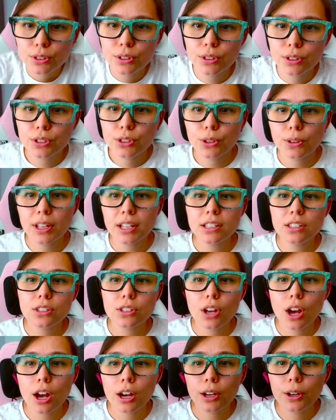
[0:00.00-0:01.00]
So let's
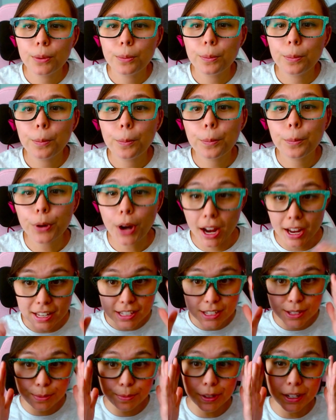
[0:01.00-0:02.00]
talk
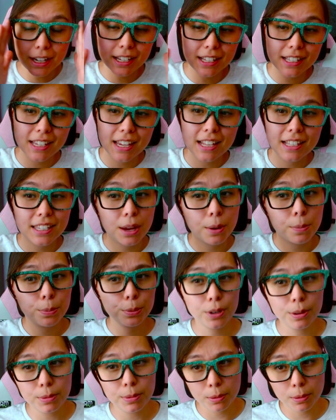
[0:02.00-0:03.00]
price, because it's a
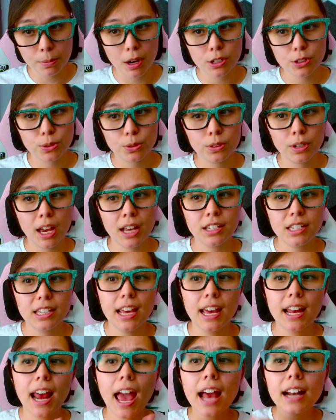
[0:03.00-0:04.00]
premium module, and to
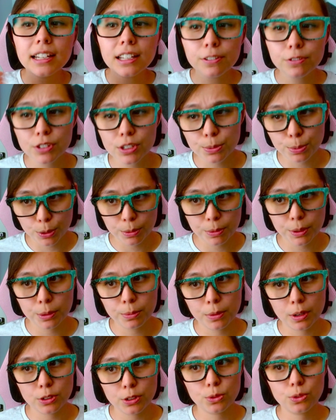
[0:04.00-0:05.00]
get any of his premium
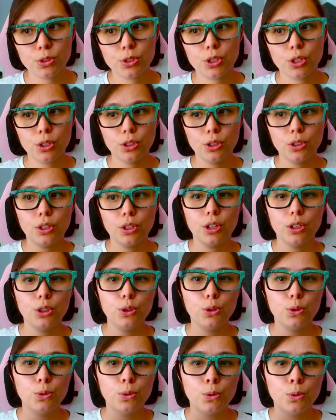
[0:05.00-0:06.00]
modules,
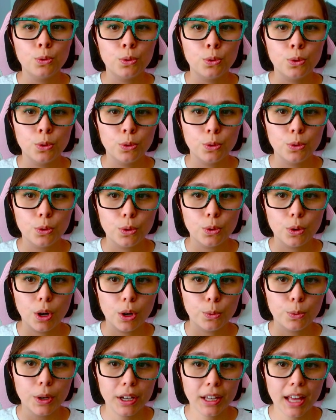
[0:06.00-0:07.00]
you
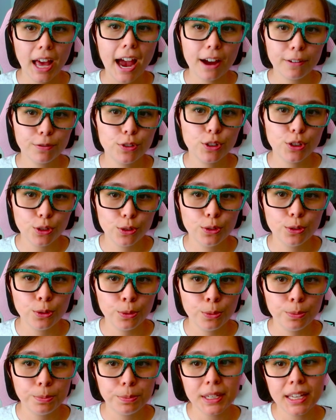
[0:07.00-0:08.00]
will have
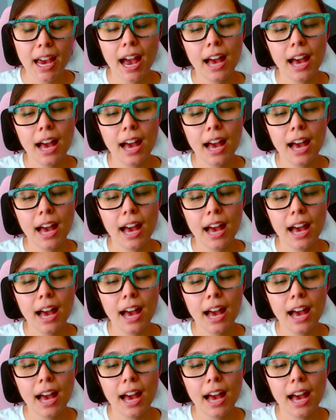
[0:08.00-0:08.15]
to be at